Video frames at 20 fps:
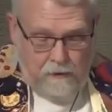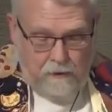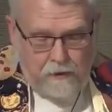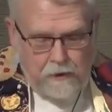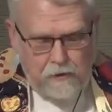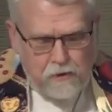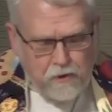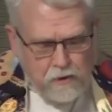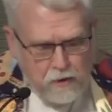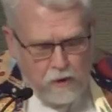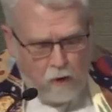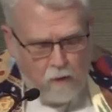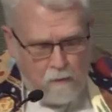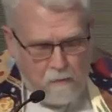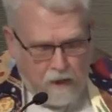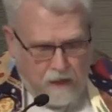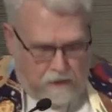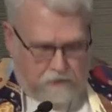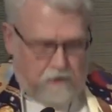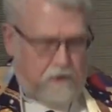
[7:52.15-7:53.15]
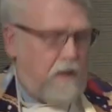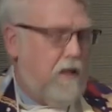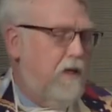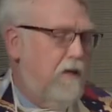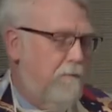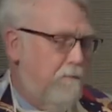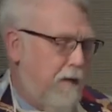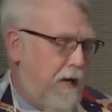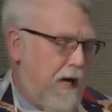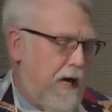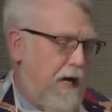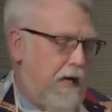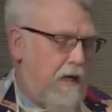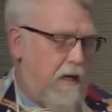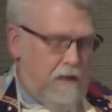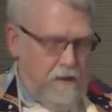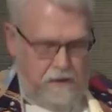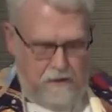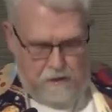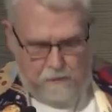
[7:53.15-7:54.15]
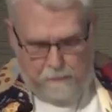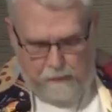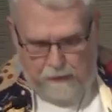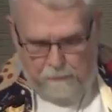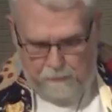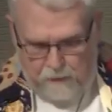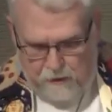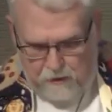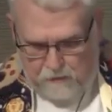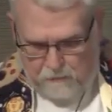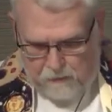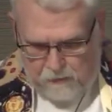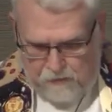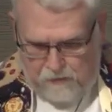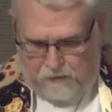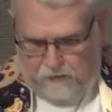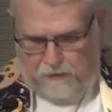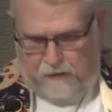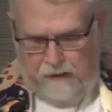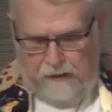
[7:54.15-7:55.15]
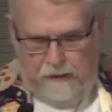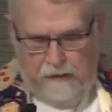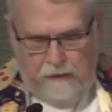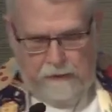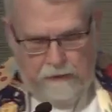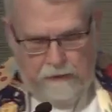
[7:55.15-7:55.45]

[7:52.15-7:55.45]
There's so much to unpack in this baptismal story.